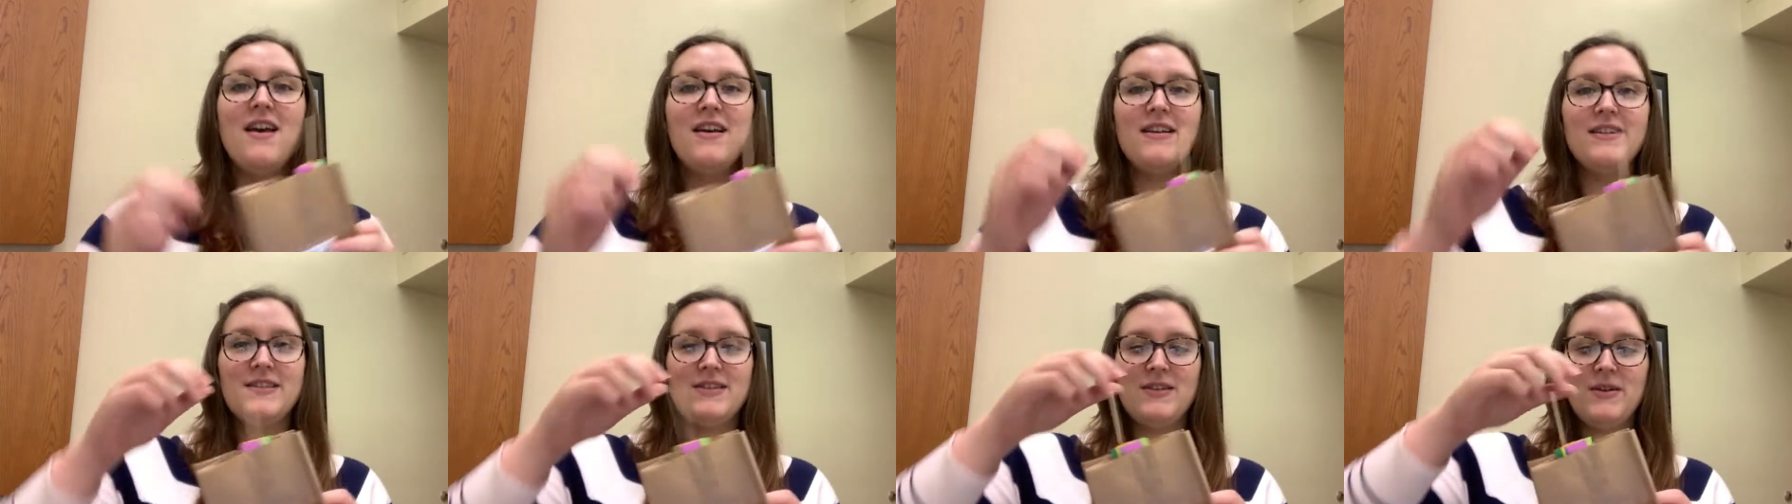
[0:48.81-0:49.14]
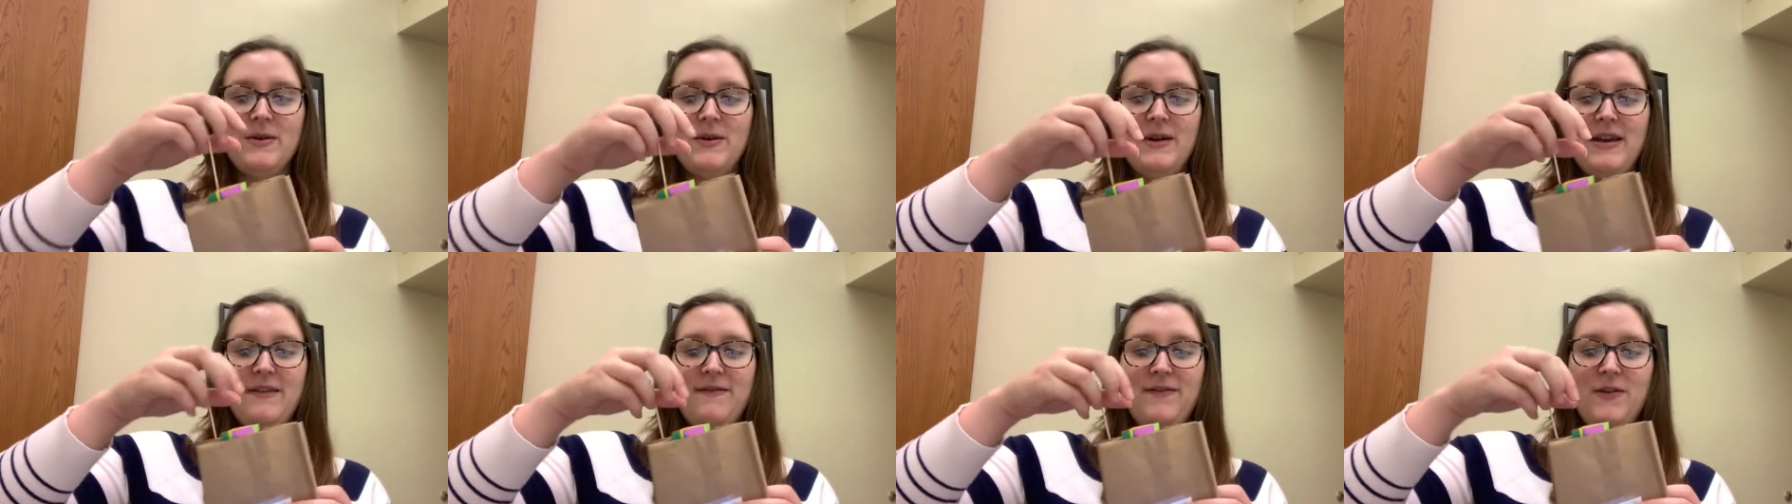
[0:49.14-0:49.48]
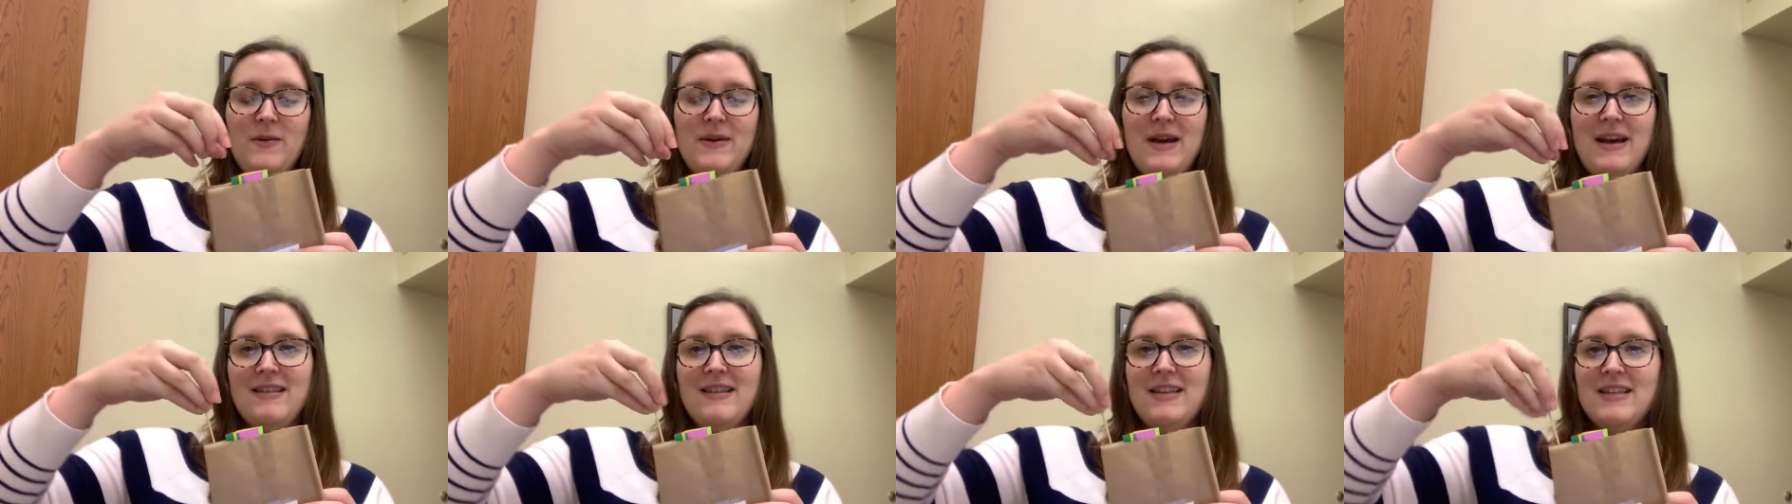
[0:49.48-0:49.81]
So if you
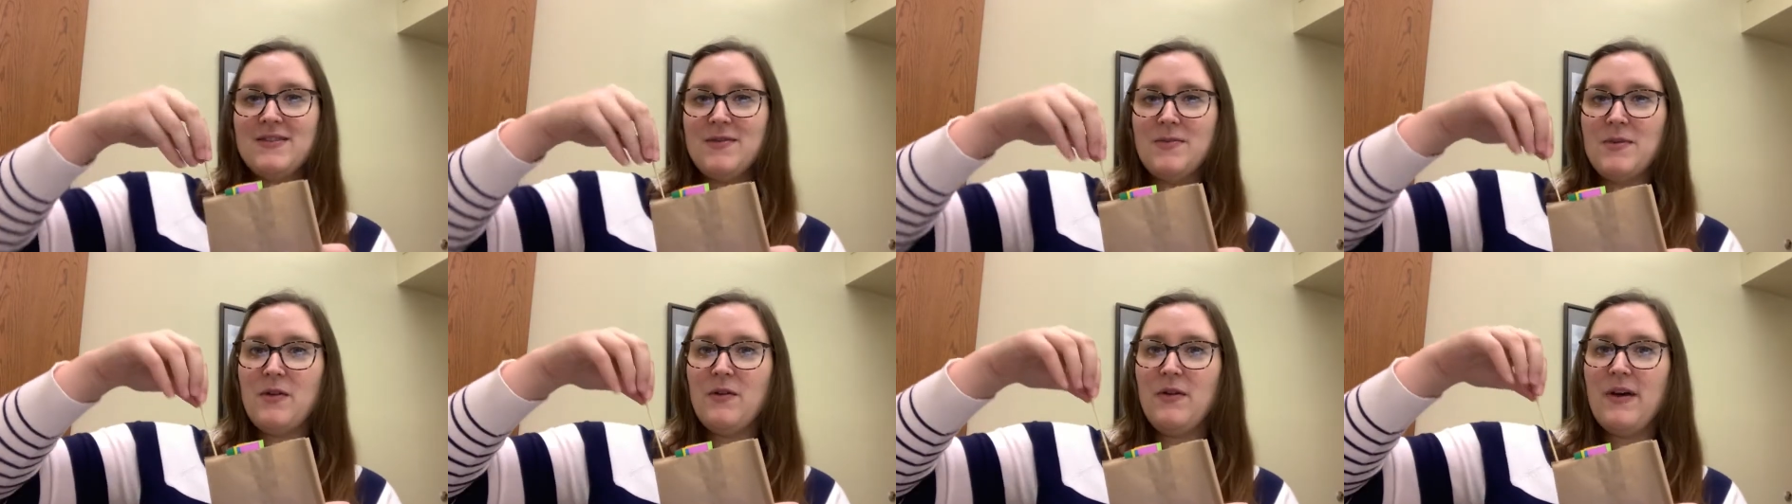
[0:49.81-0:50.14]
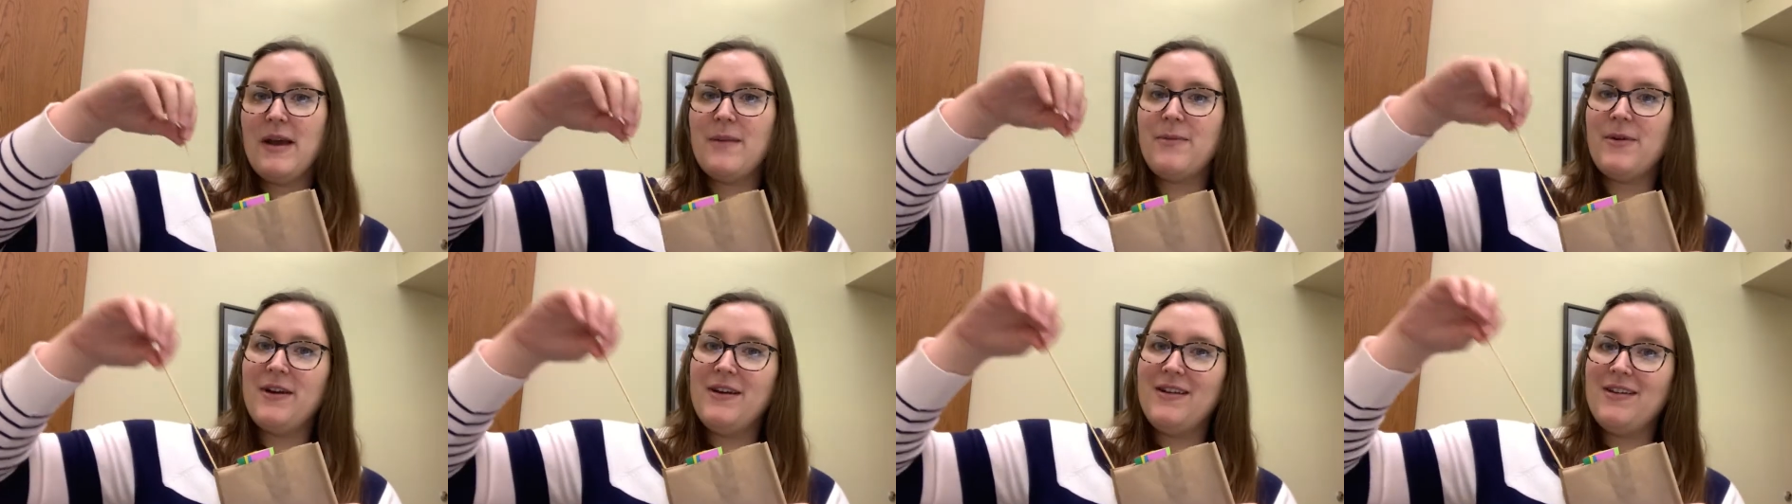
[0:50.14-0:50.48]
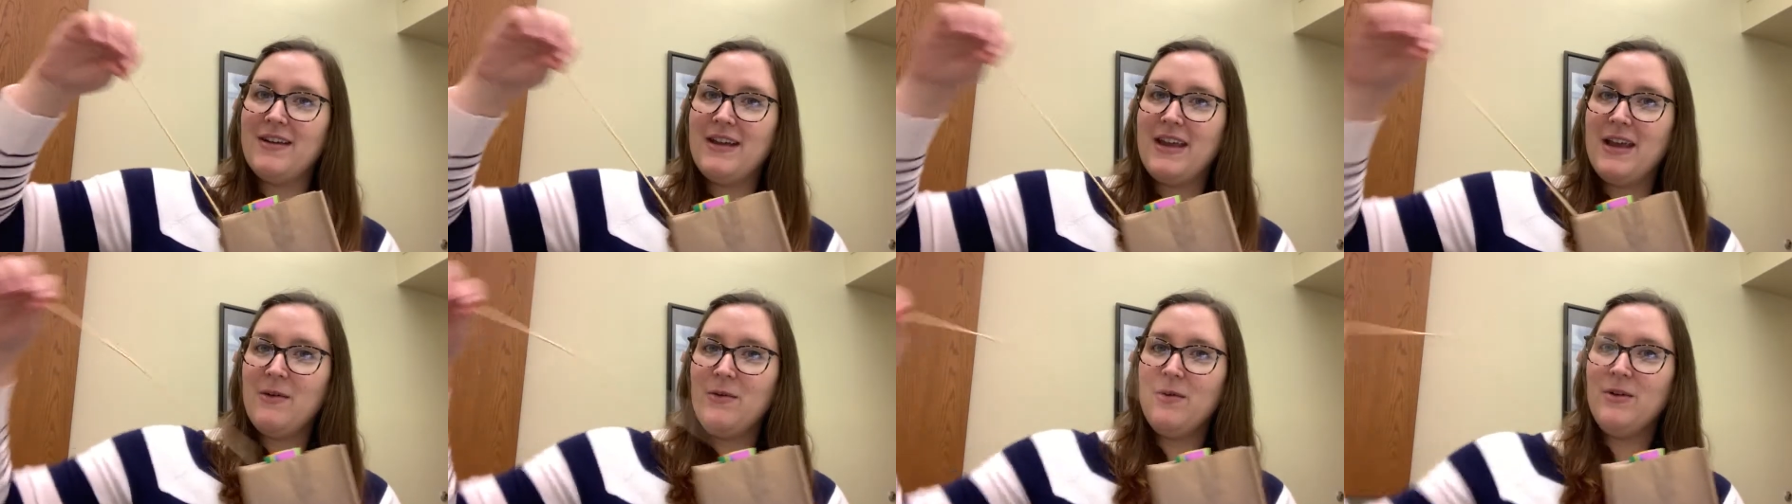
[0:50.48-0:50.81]
got these from the library, your
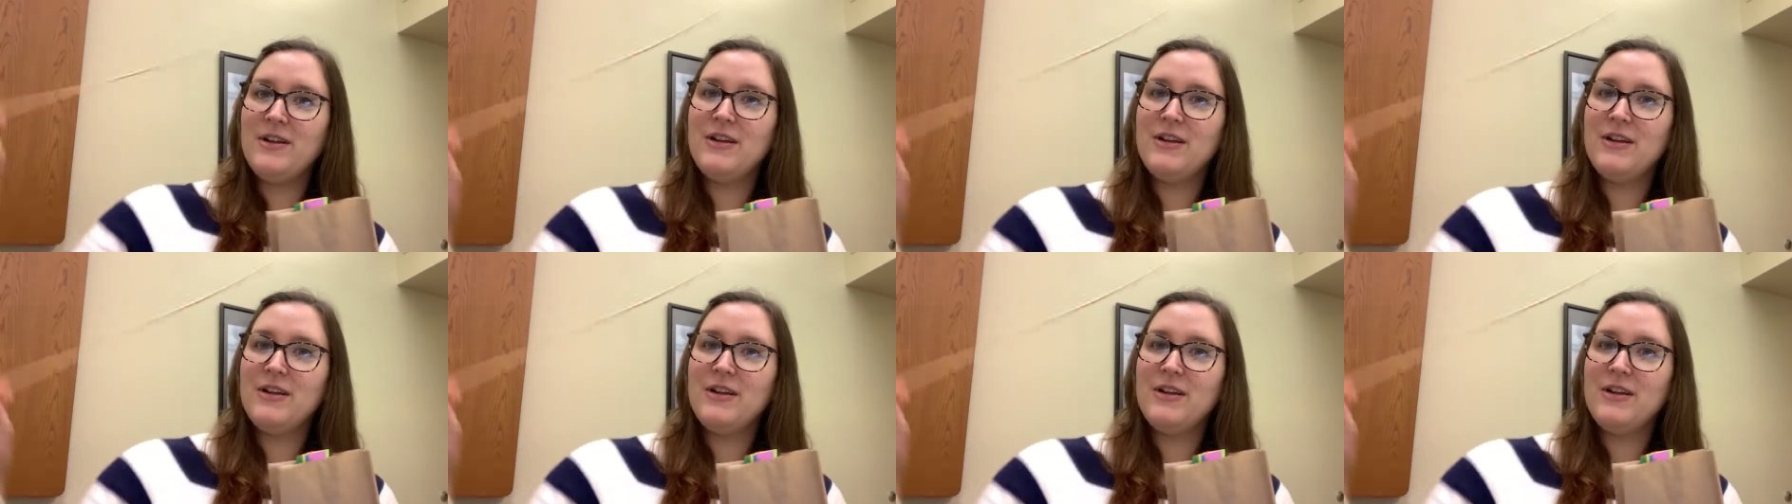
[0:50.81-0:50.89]
kit will